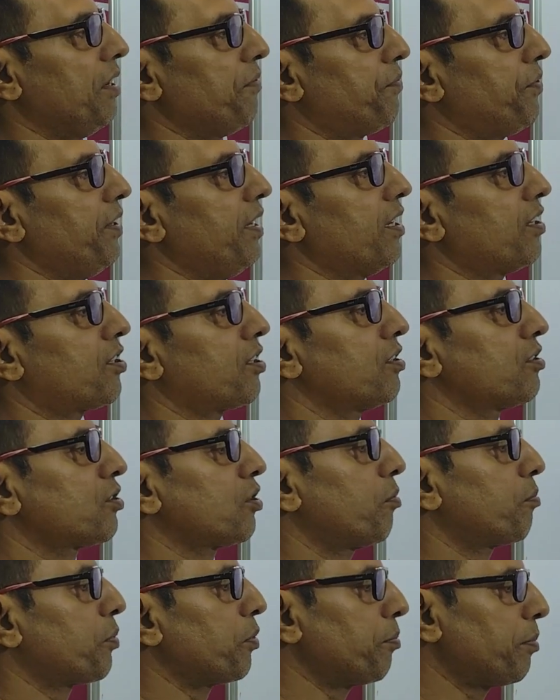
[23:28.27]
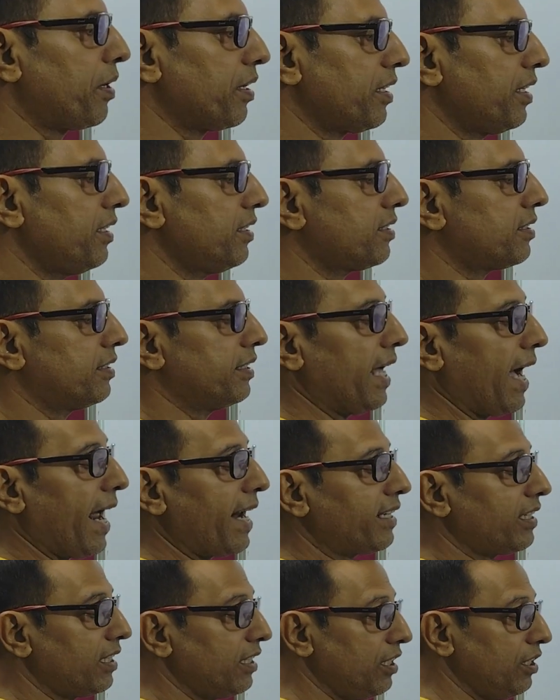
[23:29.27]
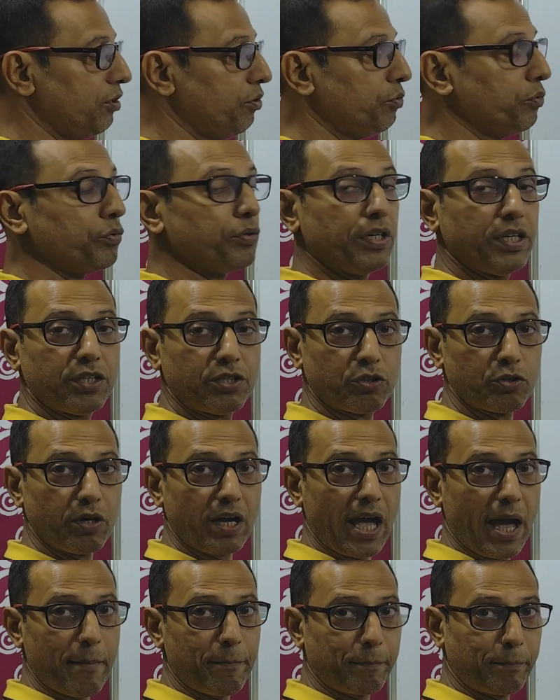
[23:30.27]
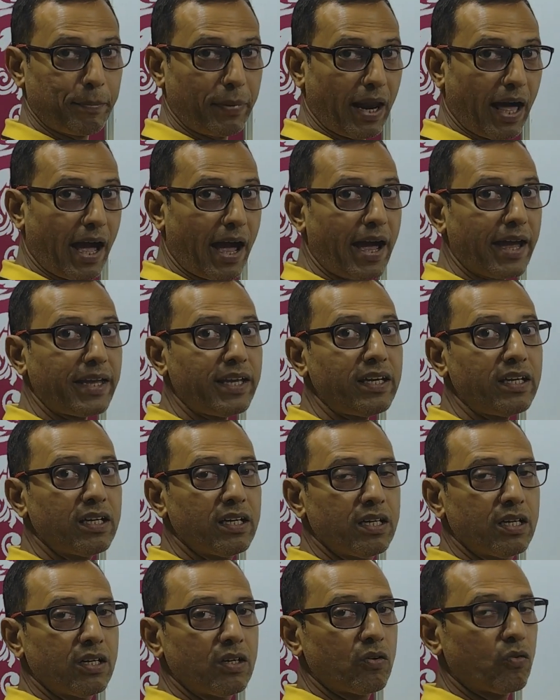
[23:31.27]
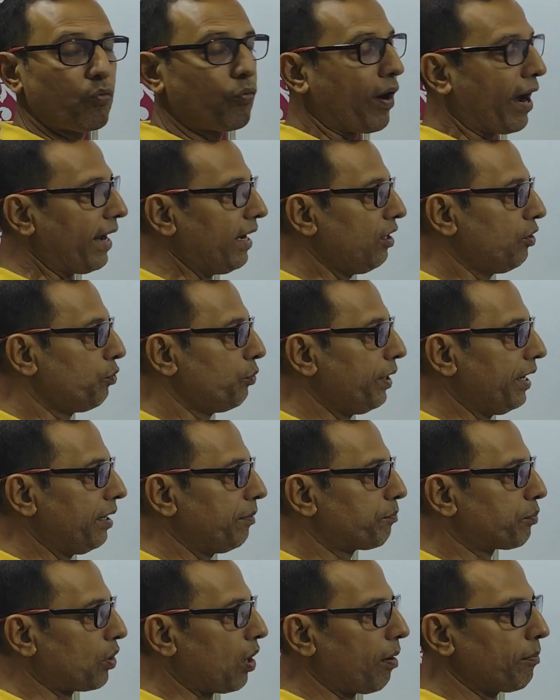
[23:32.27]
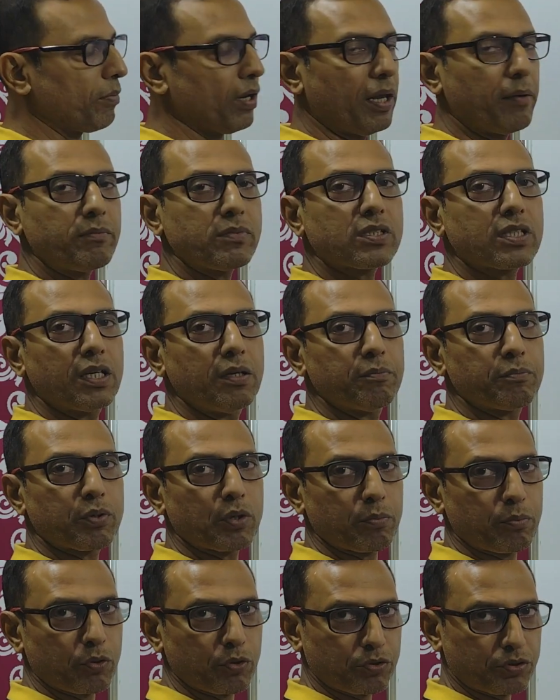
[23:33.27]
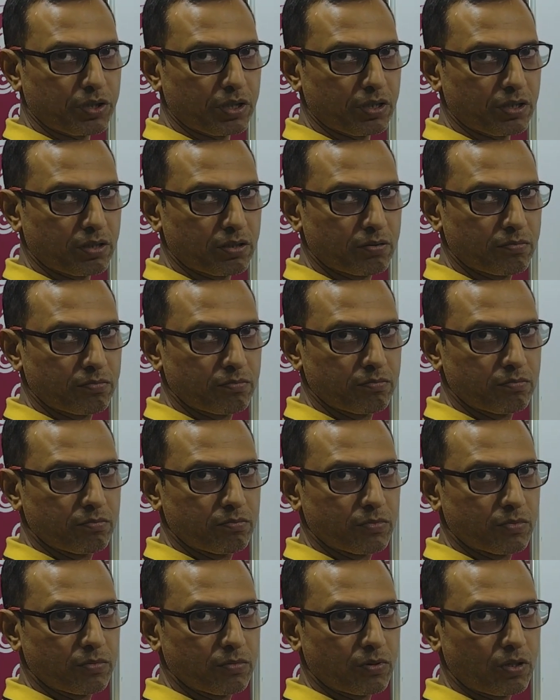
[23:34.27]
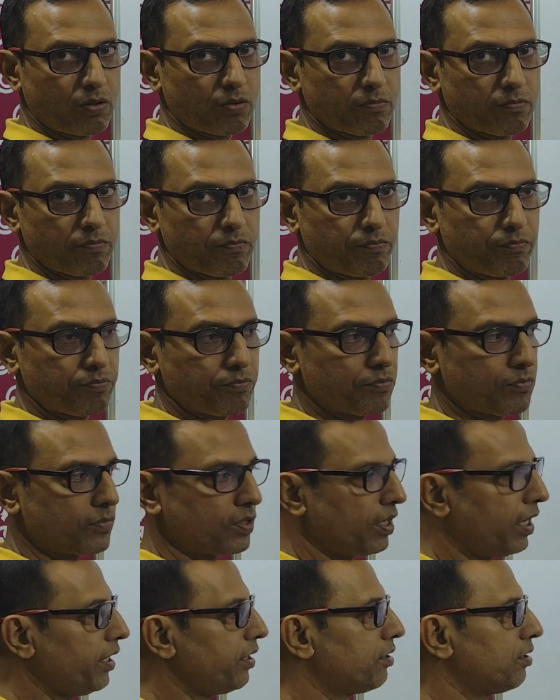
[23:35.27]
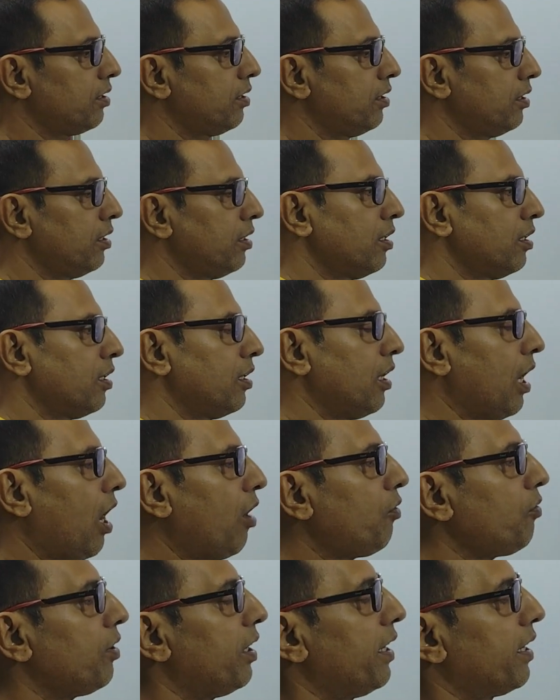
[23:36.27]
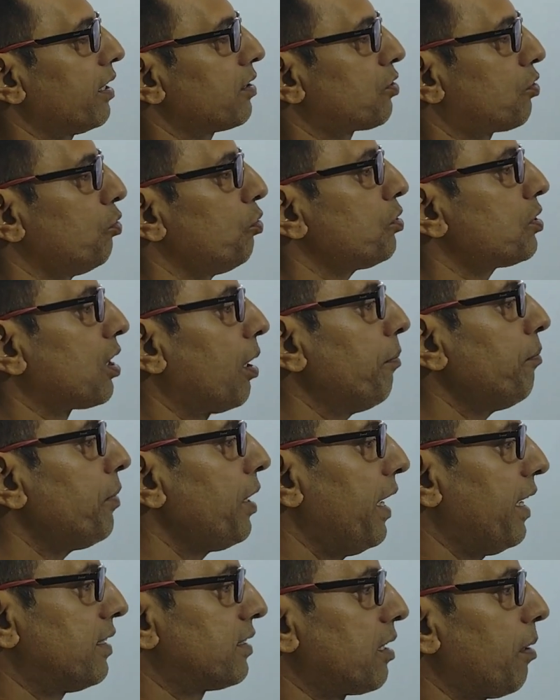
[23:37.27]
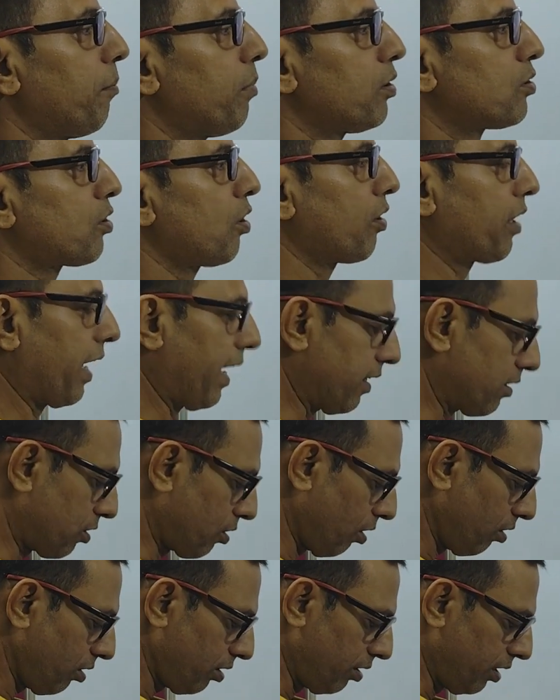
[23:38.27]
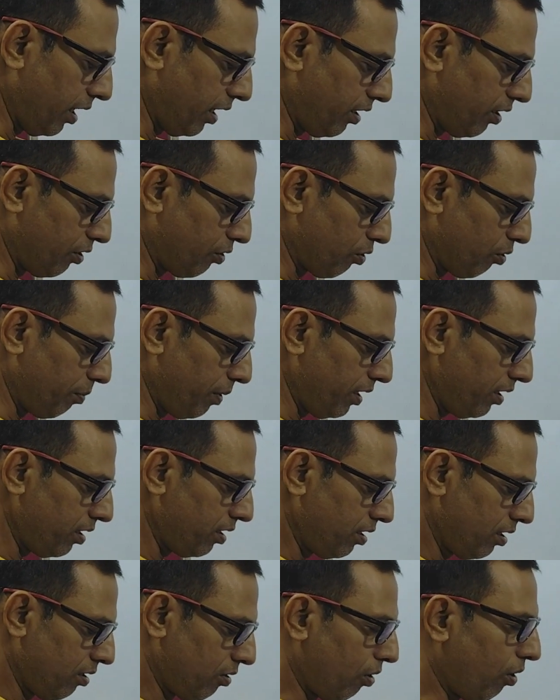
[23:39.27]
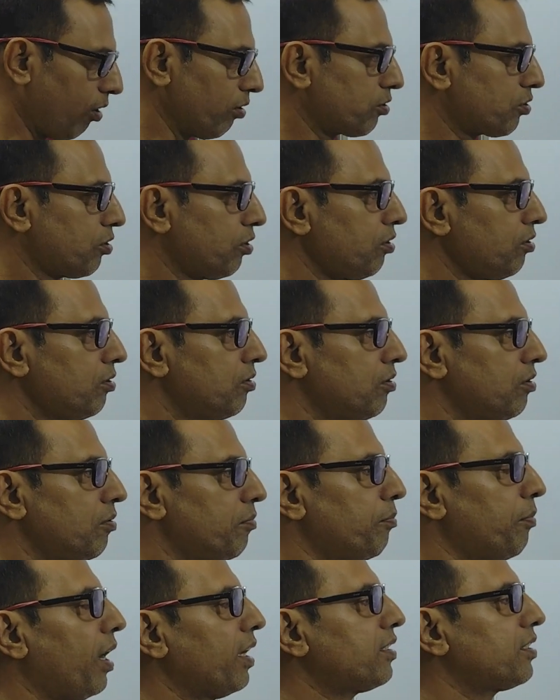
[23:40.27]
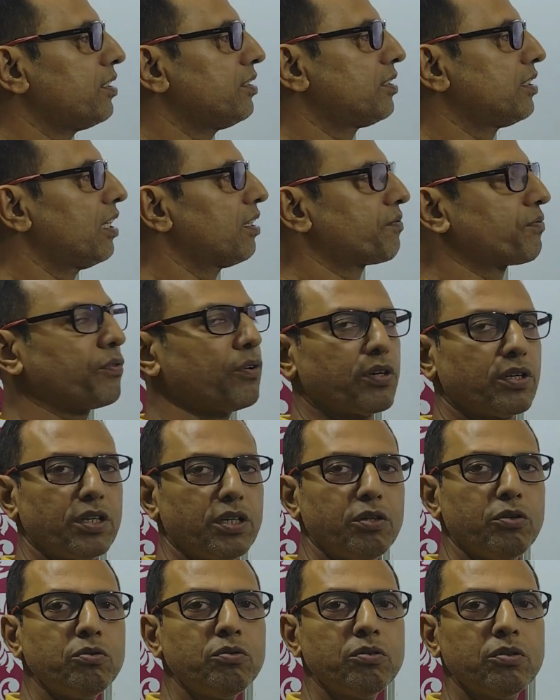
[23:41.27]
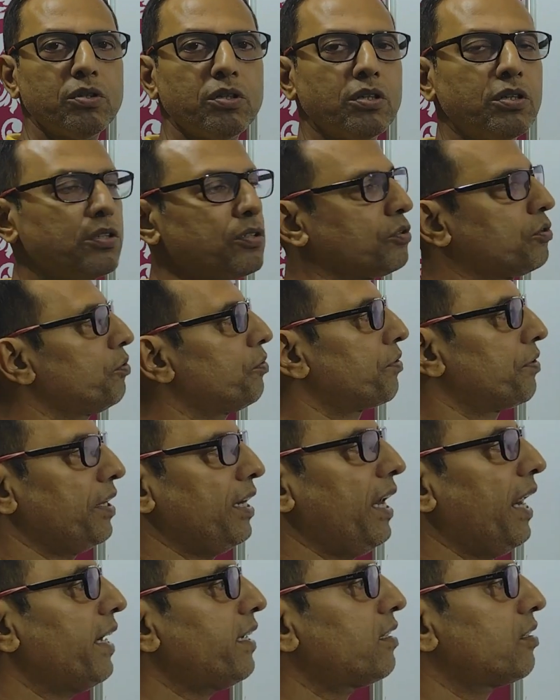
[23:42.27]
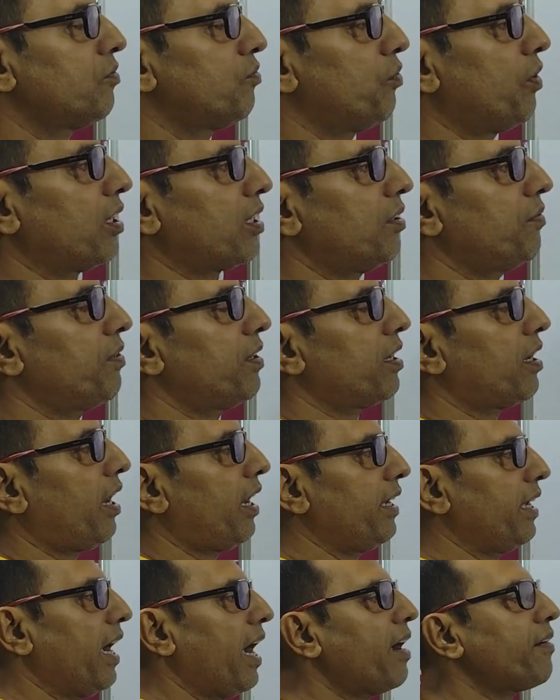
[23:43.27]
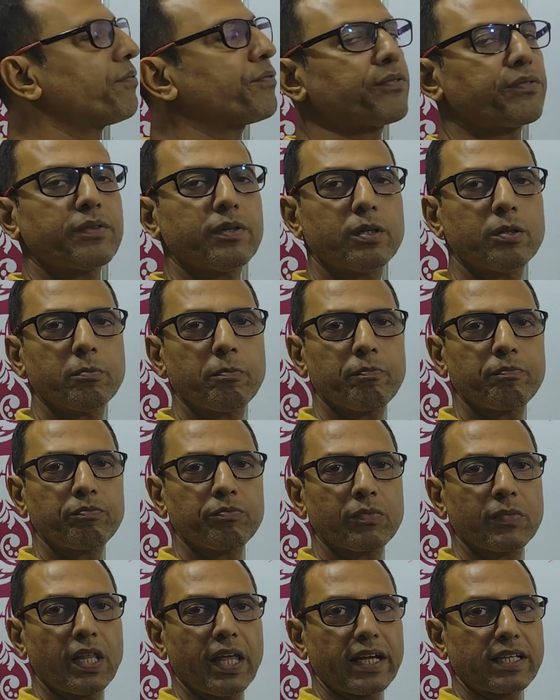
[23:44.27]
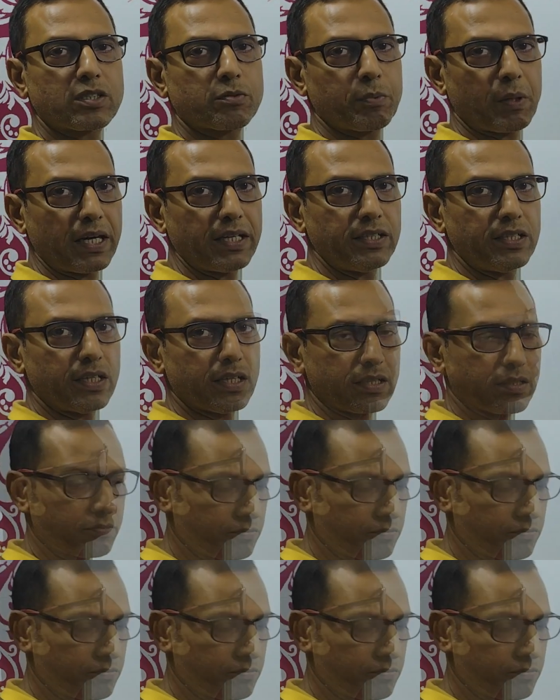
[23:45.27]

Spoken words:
definitions of properties that you need to apply while doing problems in proportion, right? Now let us do some examples or hands-on, then it will be also much easier for you to relate whatever I have explained here,